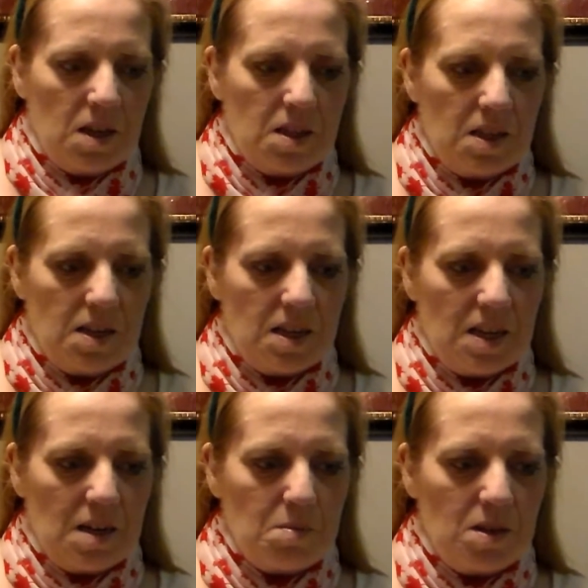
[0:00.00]
And then he
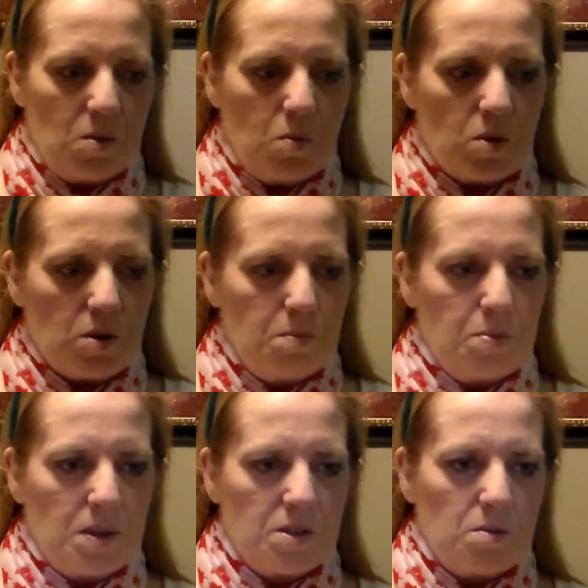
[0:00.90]
got me a word
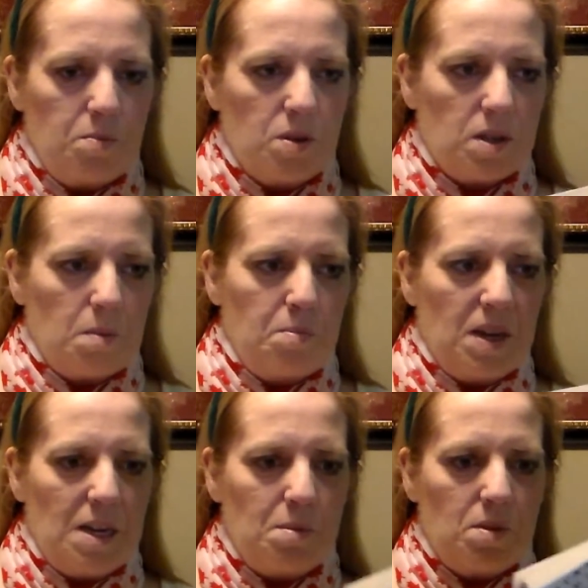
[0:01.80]
puzzle book, a
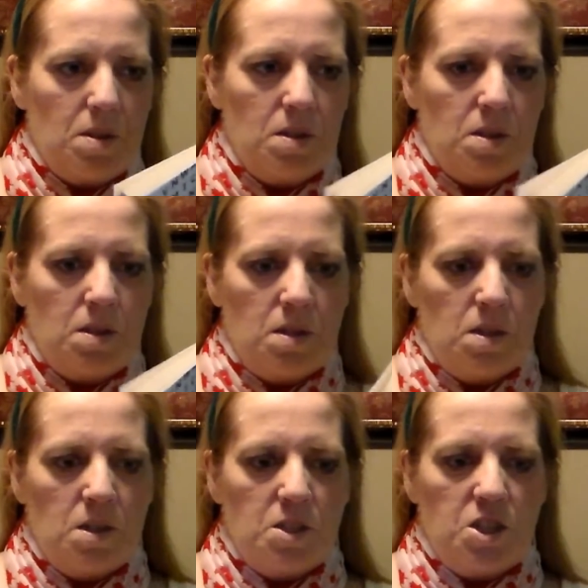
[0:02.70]
Bible
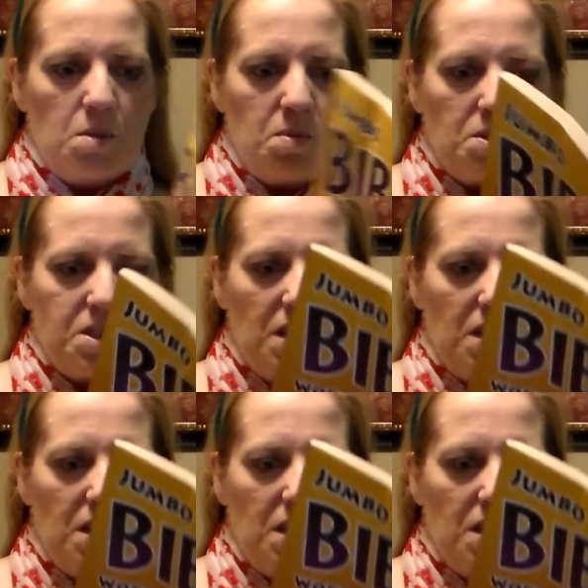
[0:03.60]
jumble